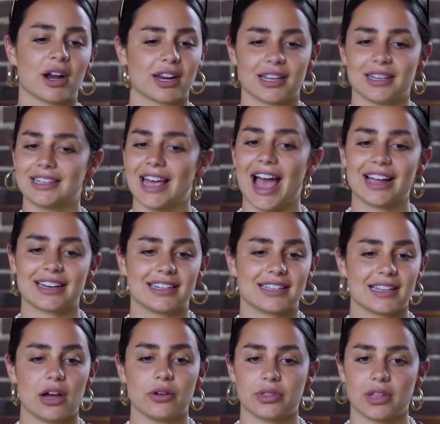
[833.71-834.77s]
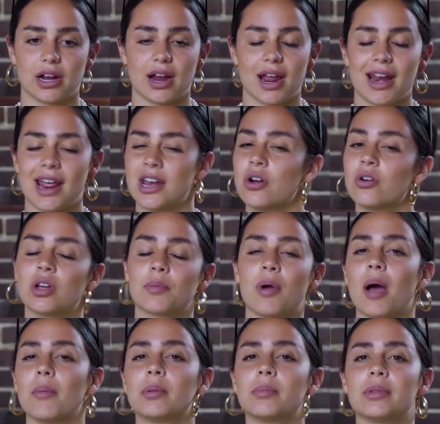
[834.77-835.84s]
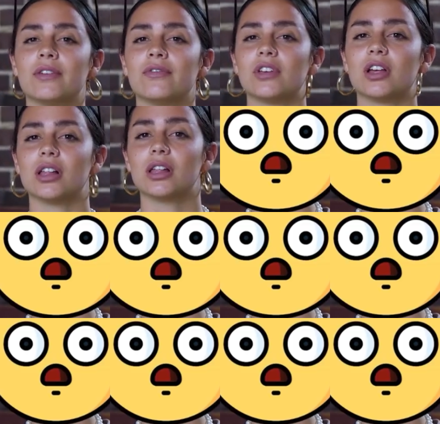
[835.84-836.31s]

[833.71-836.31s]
six highly effective marketing tactics to